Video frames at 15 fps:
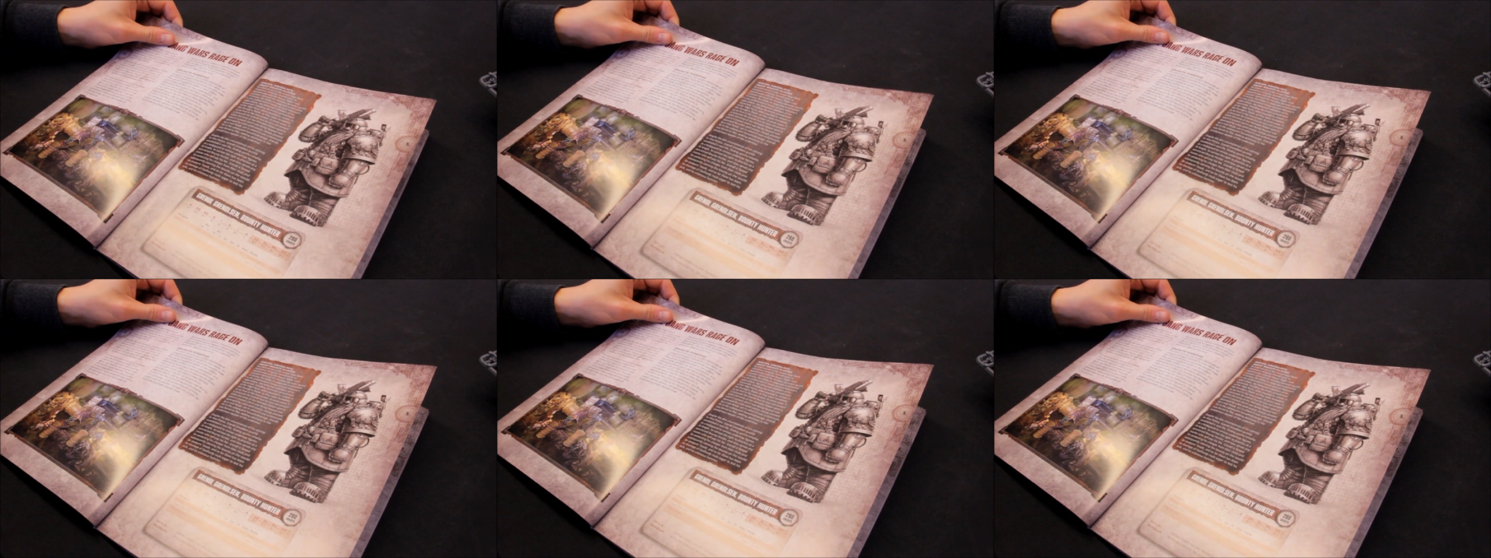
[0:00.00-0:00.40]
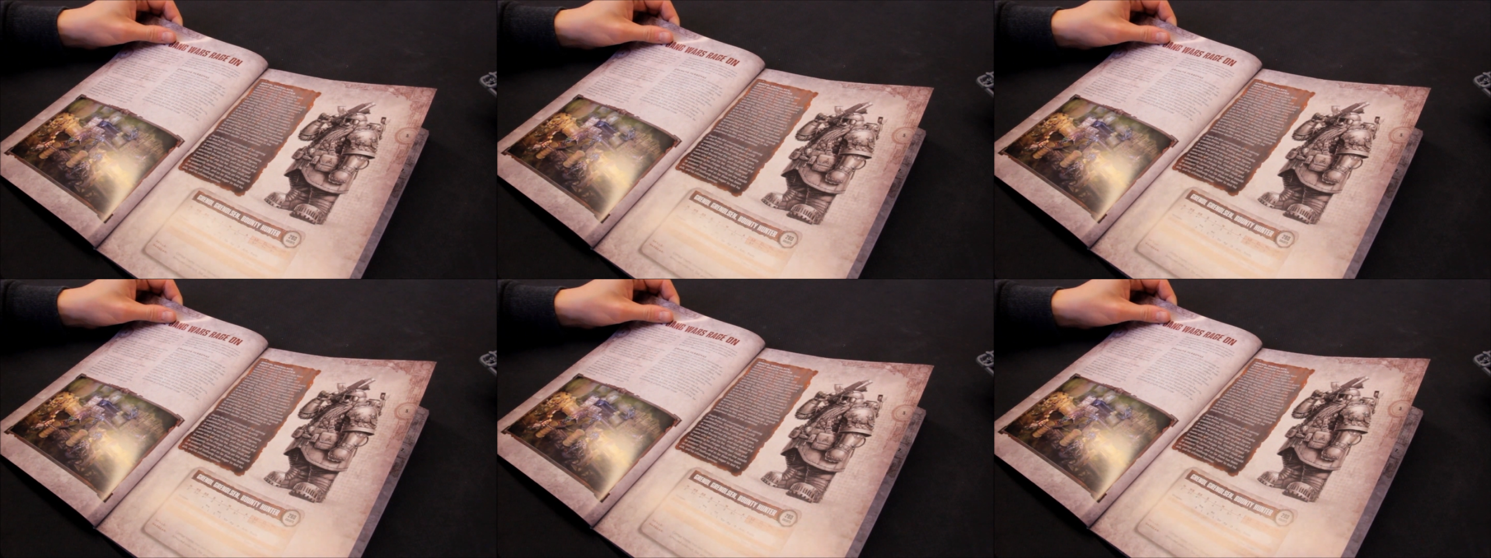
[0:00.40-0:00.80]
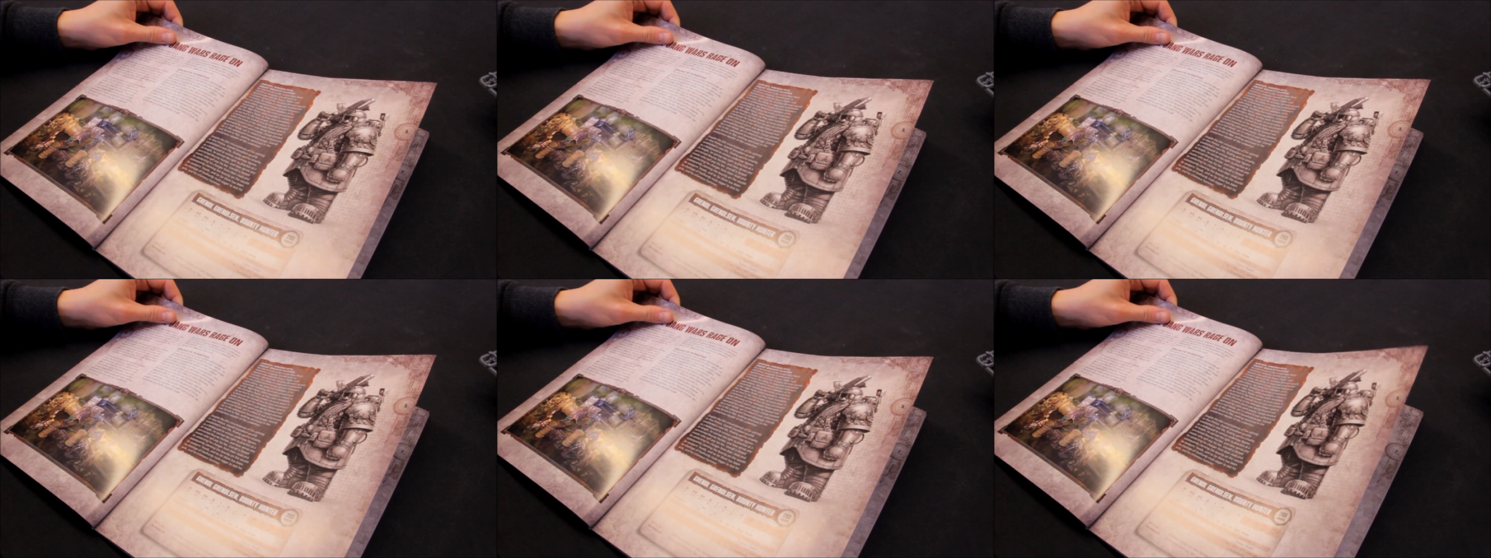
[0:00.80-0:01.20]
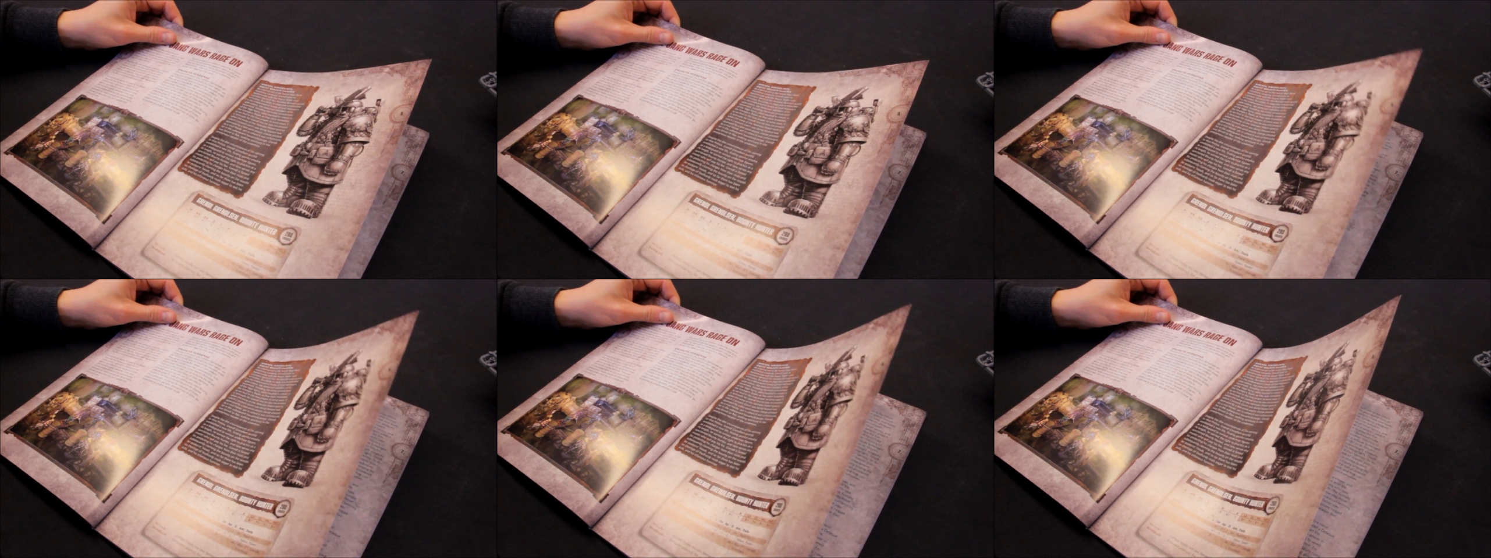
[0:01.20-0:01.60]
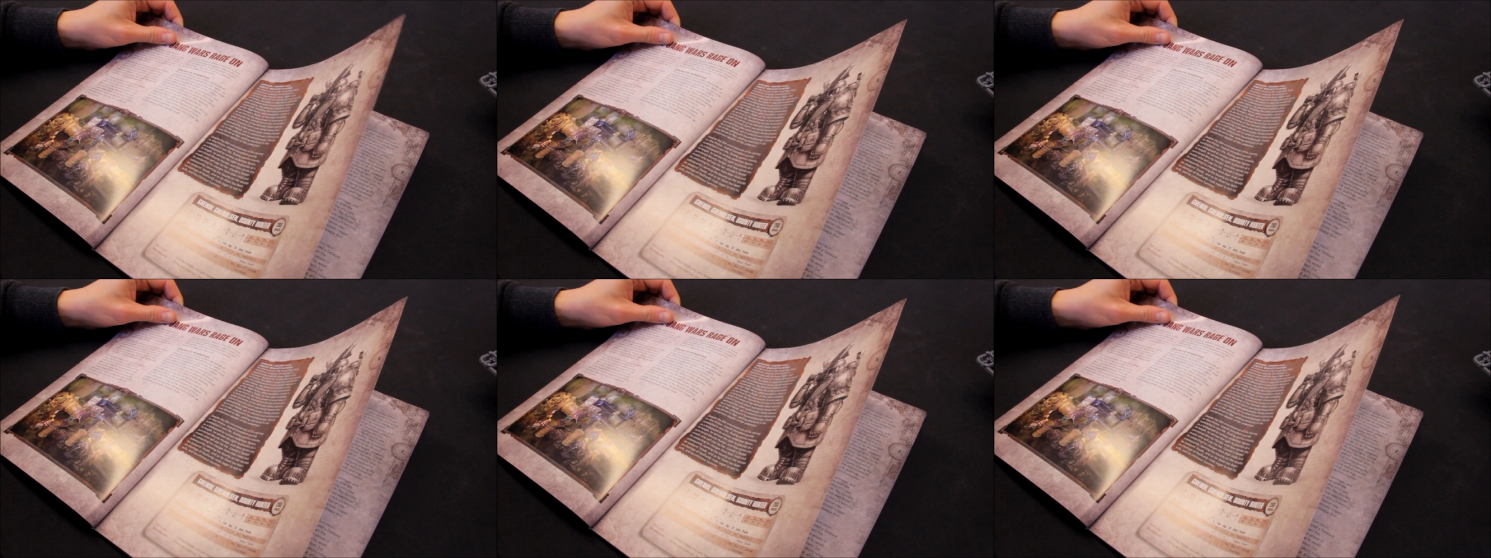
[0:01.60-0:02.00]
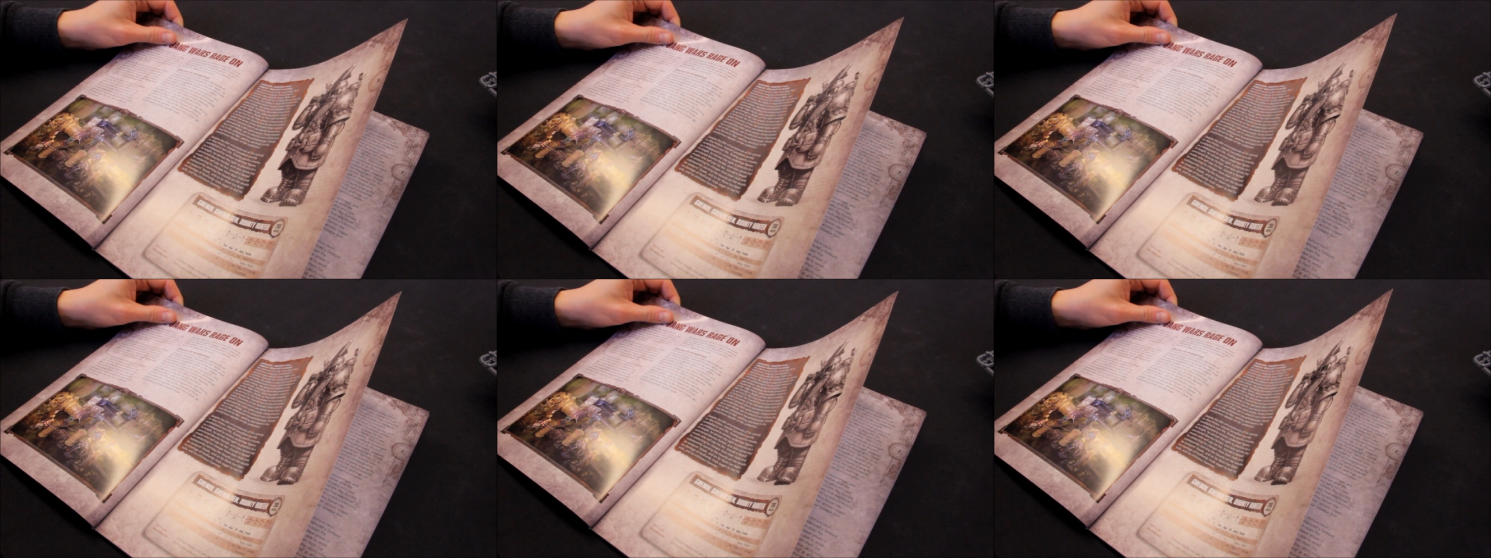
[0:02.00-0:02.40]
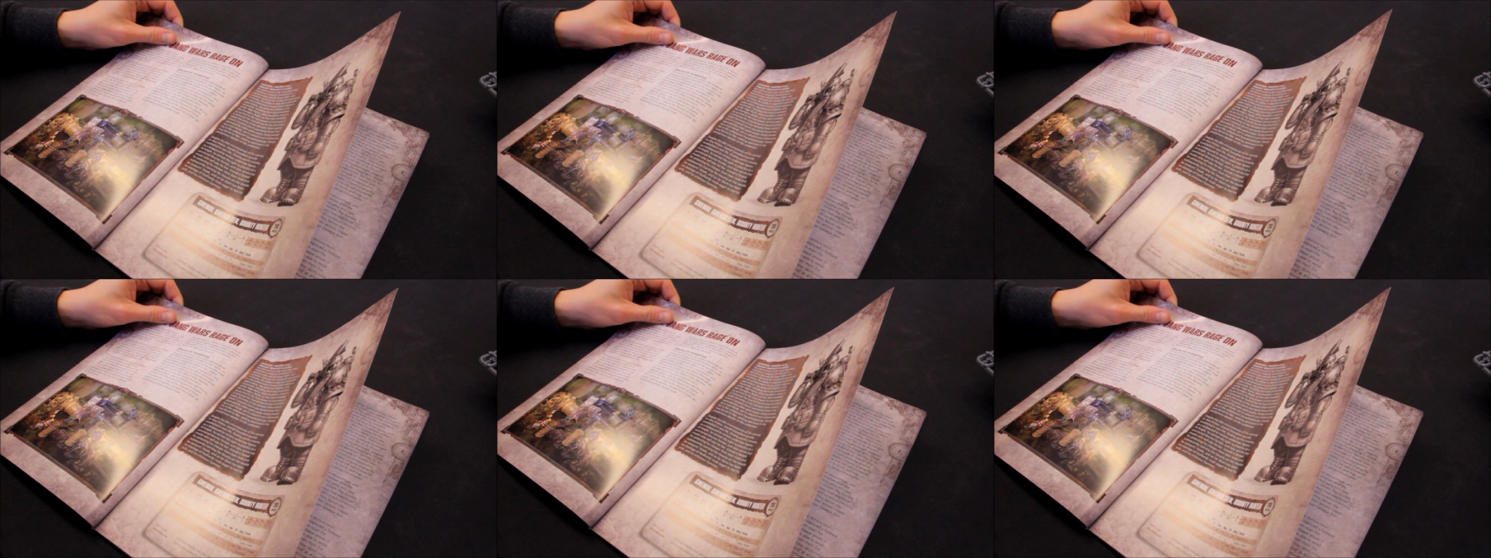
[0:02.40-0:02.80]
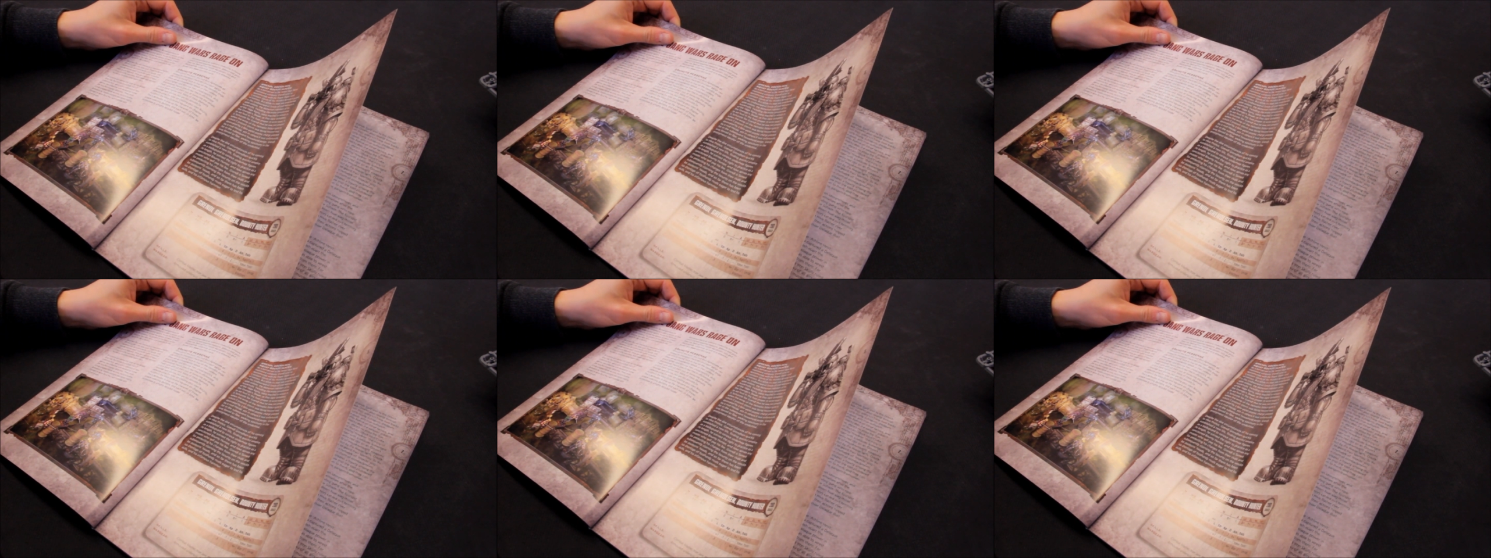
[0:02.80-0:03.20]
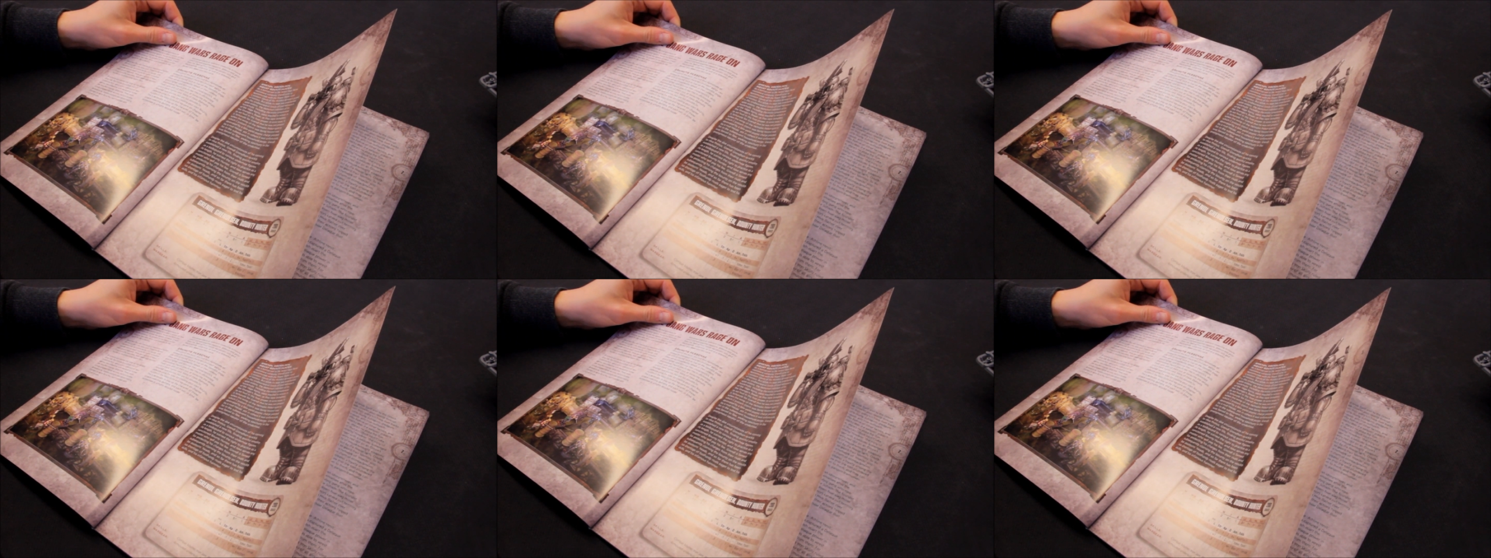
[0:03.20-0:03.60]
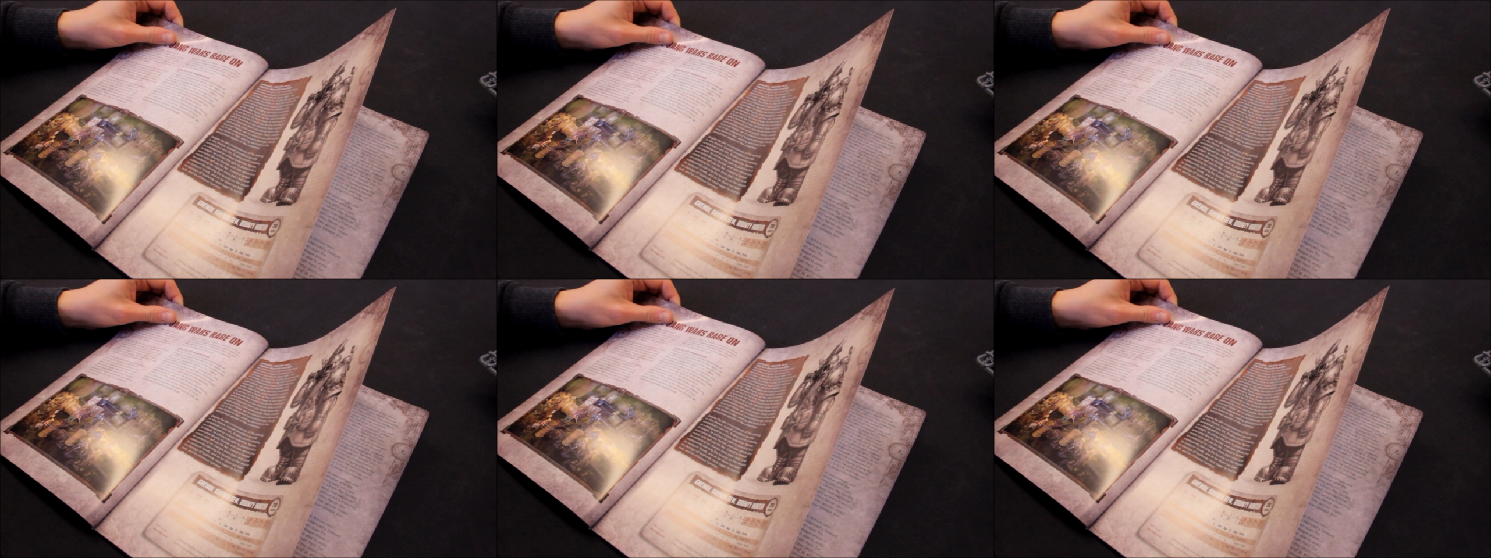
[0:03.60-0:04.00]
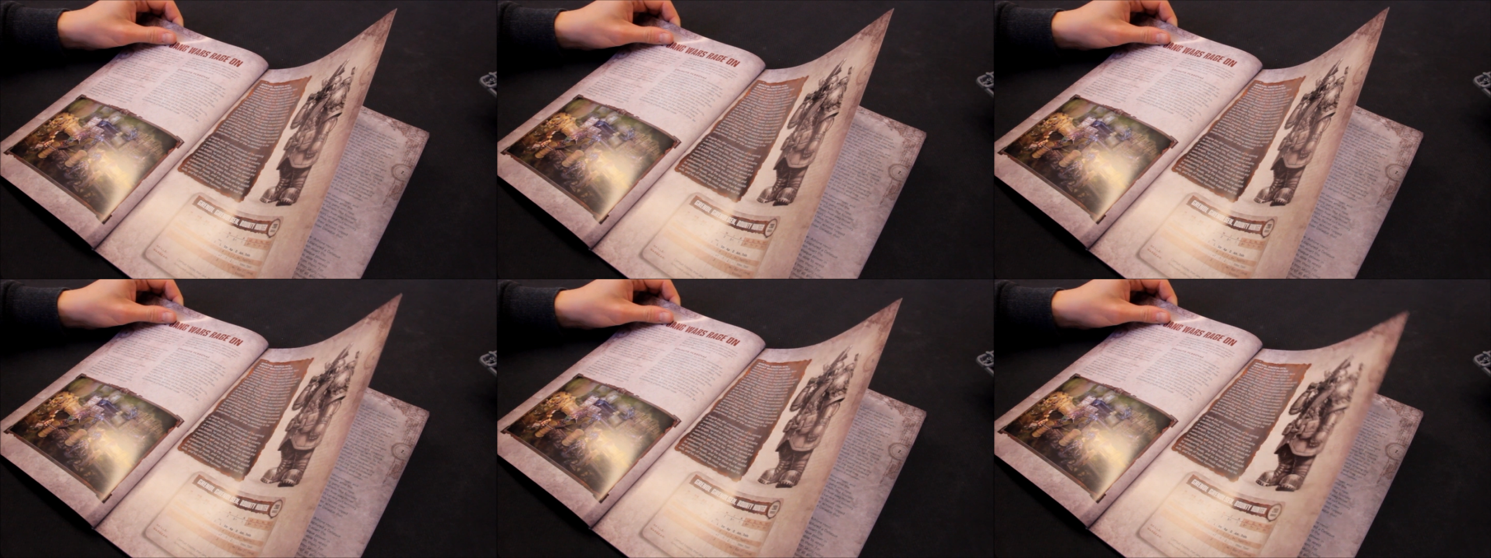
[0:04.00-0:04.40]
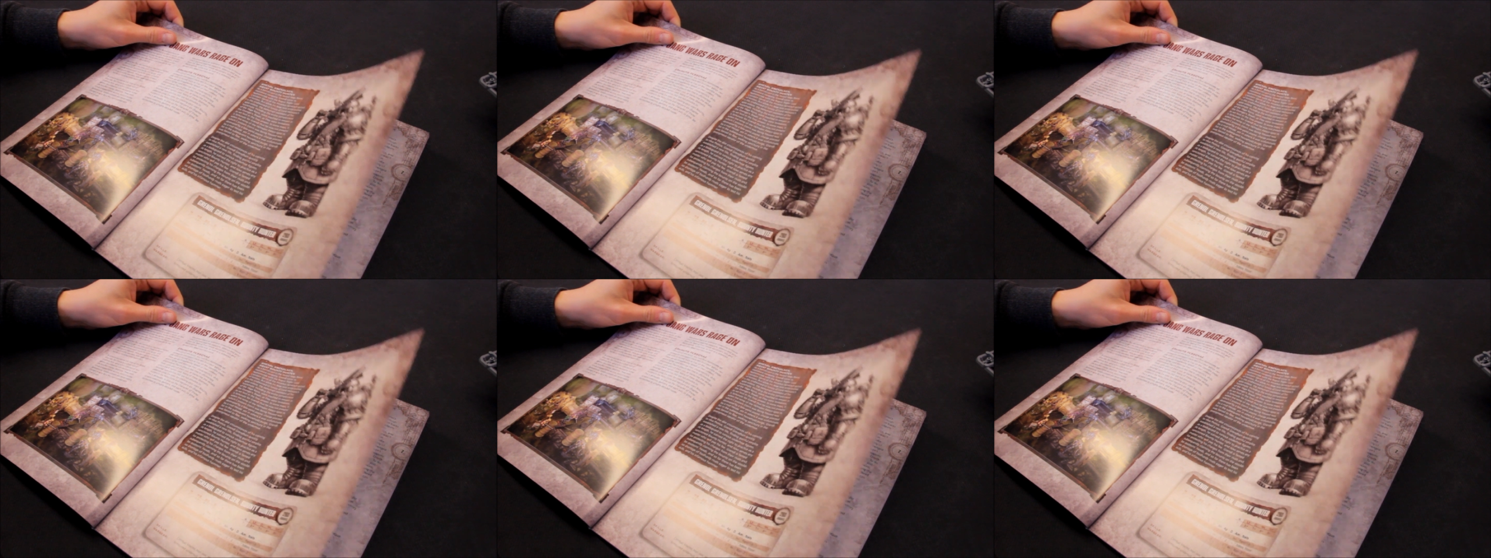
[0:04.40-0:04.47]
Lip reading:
Nobody's mouth can be seen.